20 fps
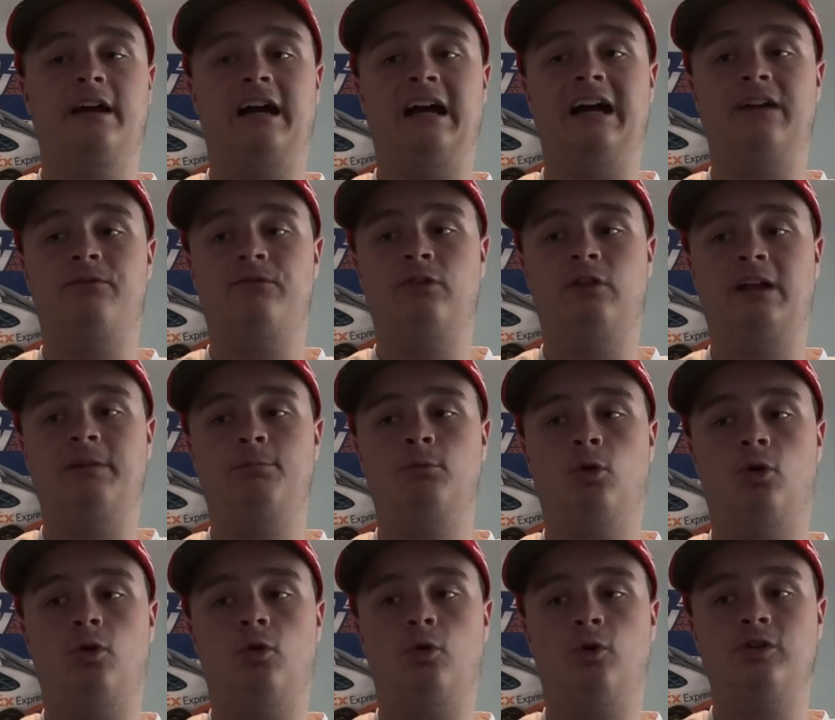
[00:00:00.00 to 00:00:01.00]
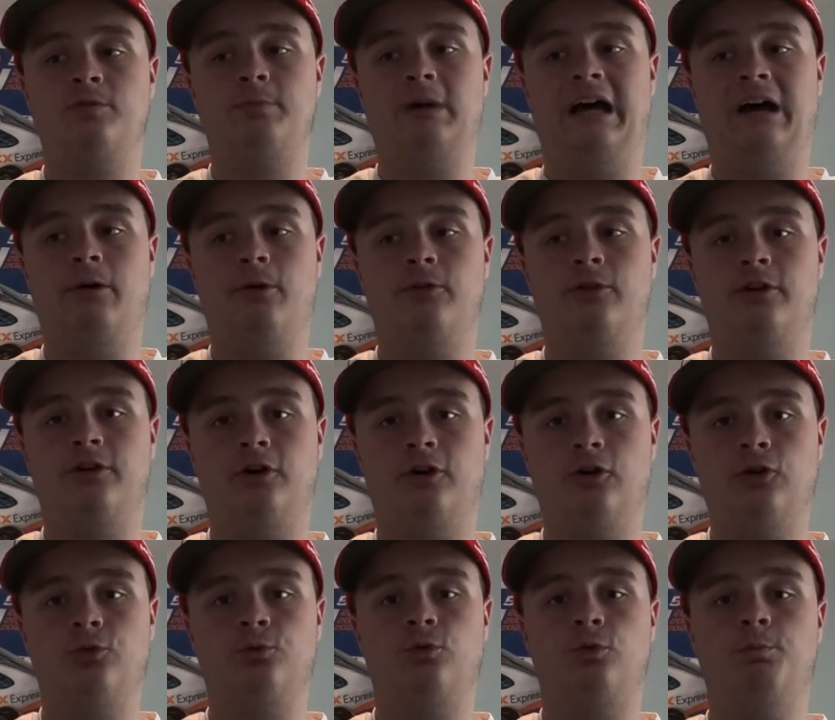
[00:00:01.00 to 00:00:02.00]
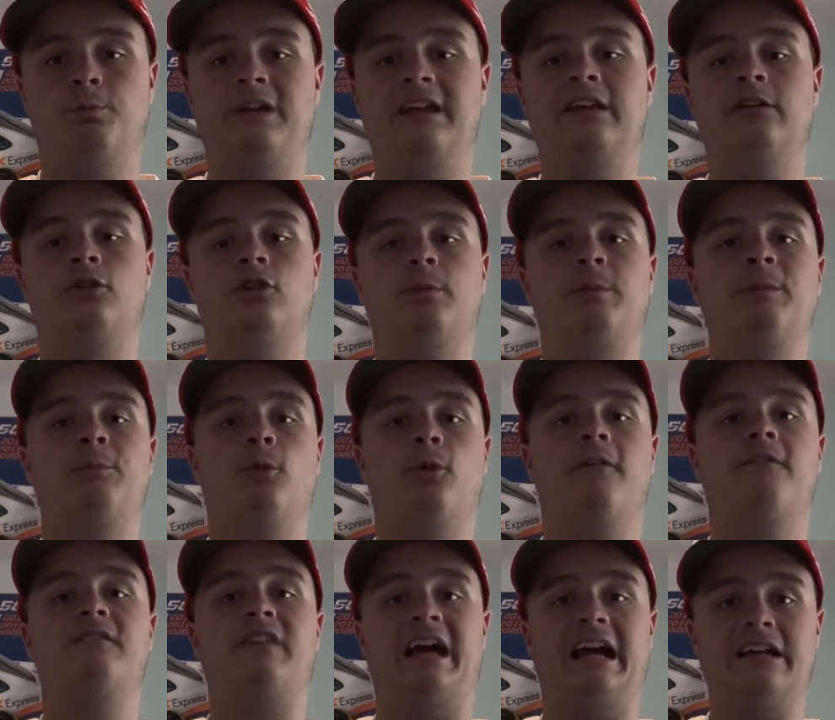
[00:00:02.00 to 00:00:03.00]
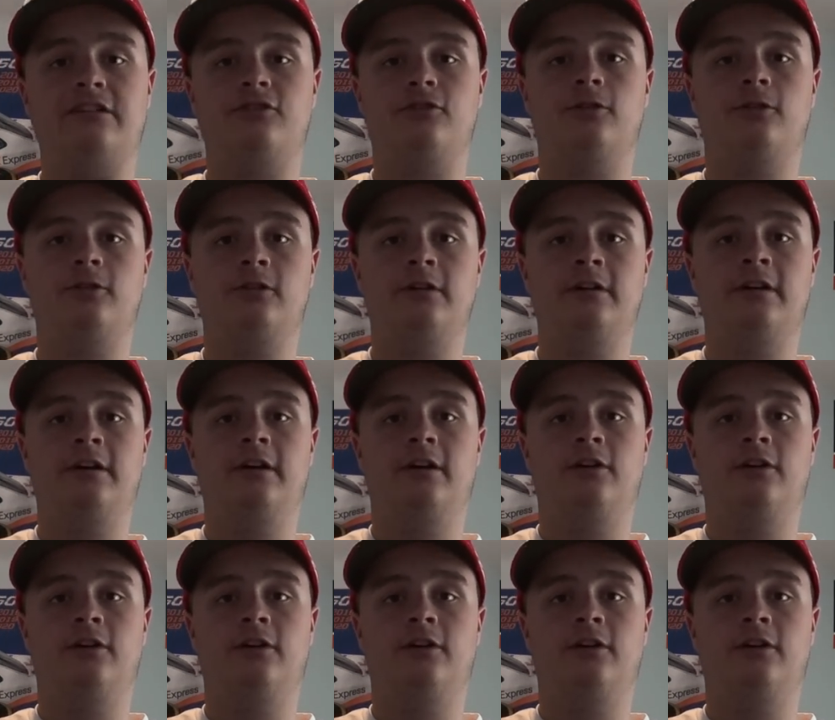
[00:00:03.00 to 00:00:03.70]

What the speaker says: I feel like more horsepower, the cars will be a little bit more faster,